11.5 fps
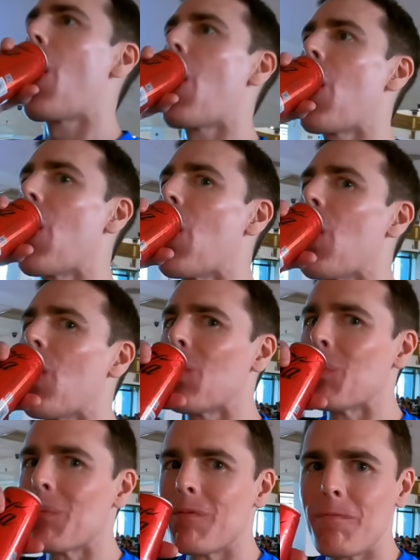Dale.
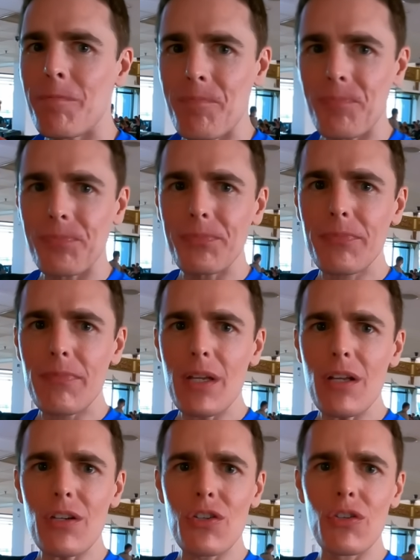
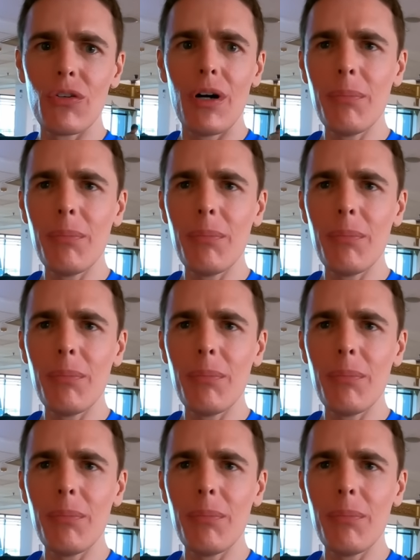So